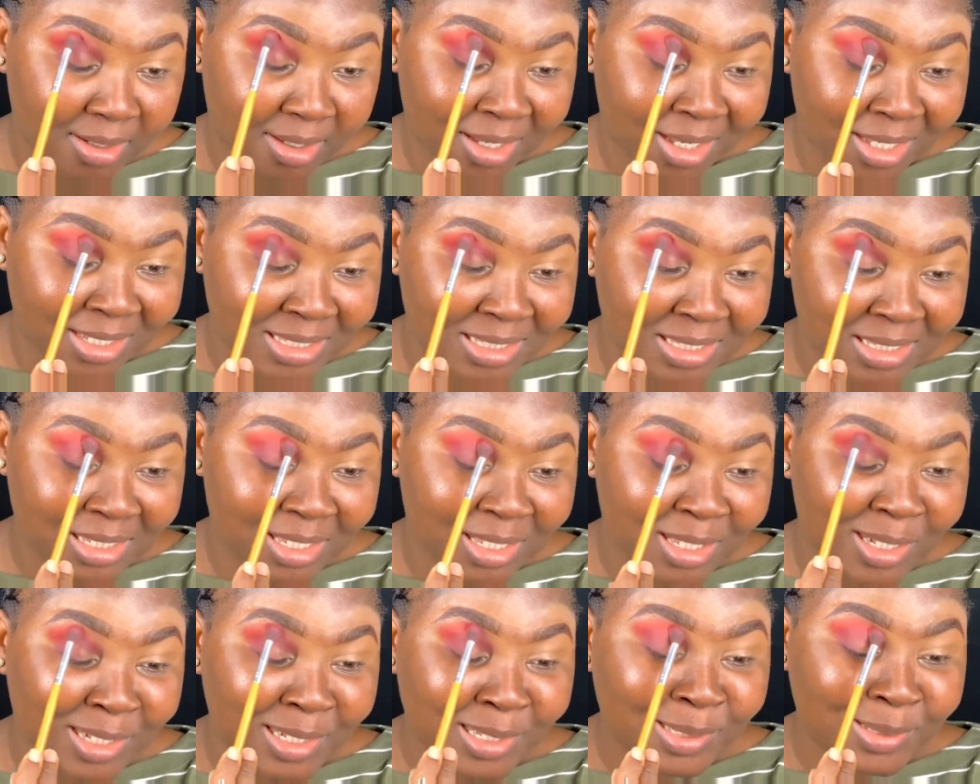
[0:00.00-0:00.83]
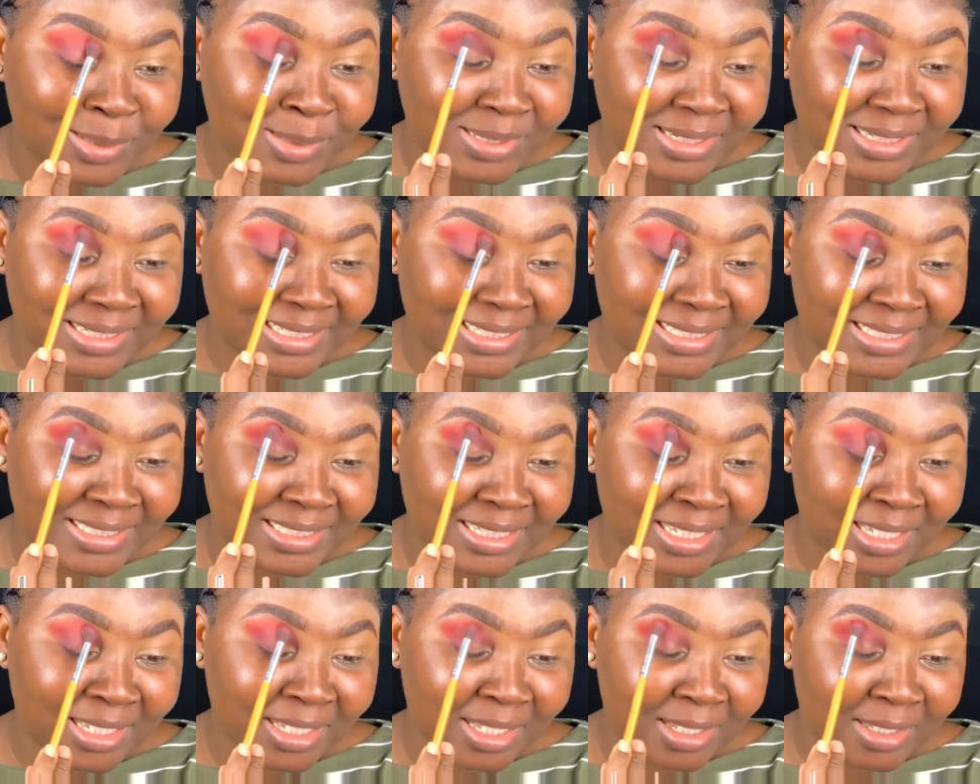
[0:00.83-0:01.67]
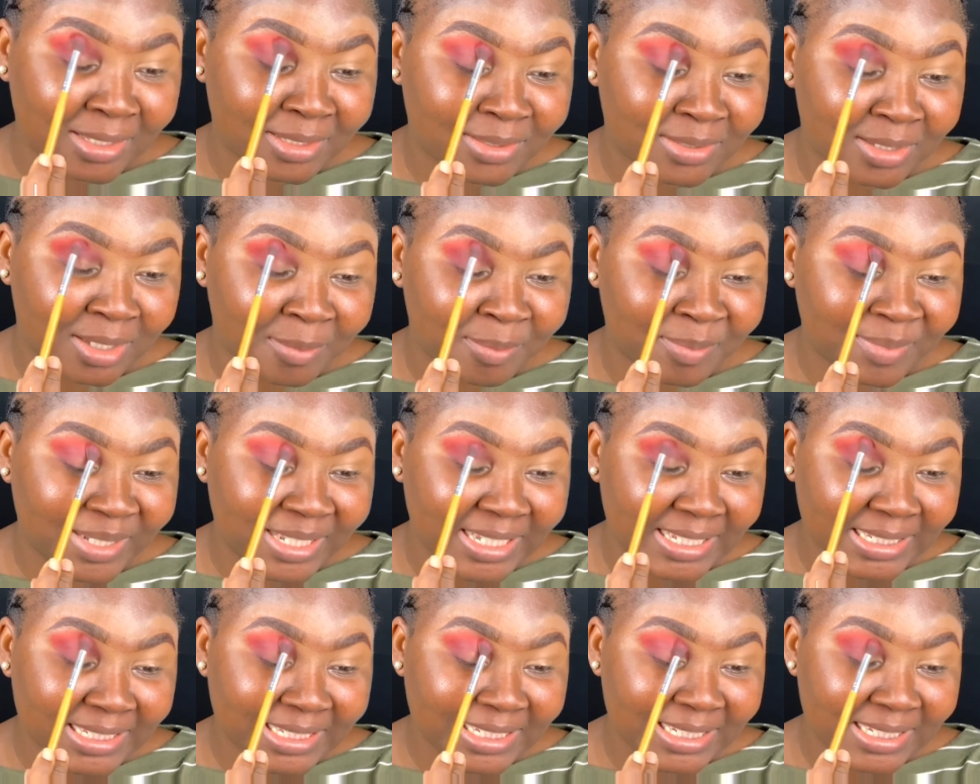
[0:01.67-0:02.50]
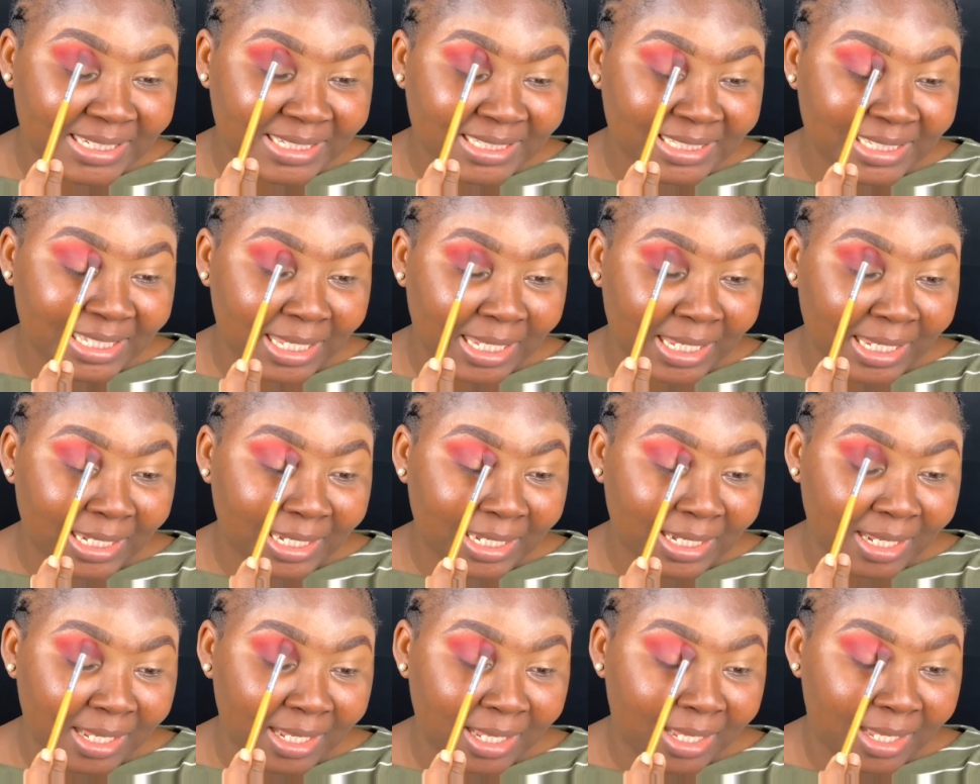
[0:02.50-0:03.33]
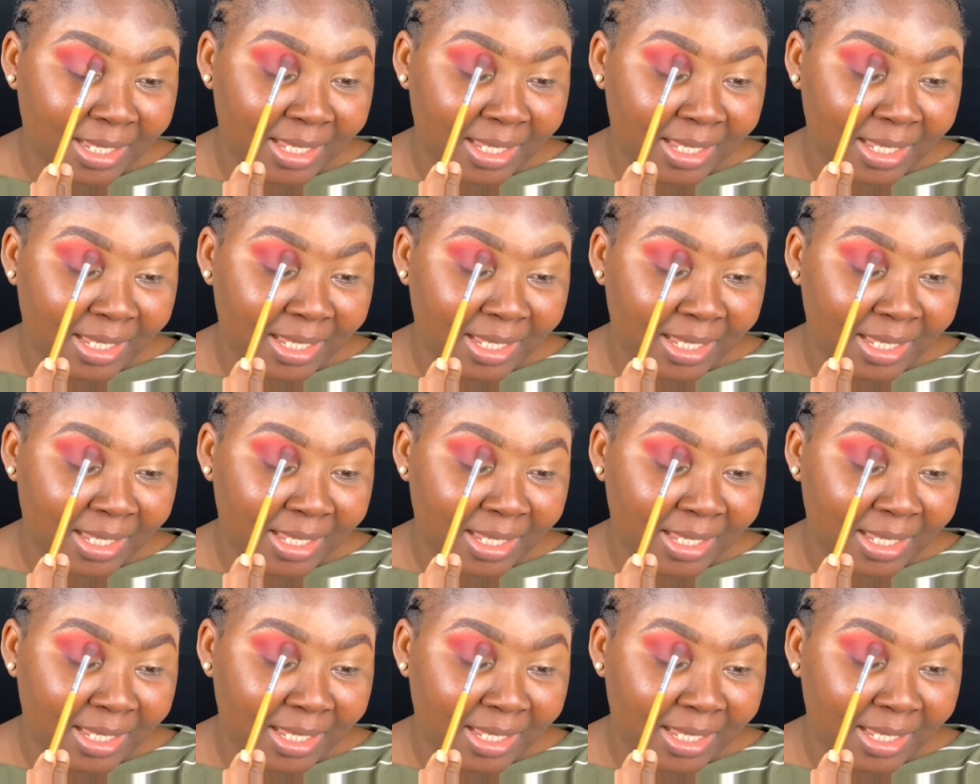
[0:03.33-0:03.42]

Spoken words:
as it looks. So I'm blending it in.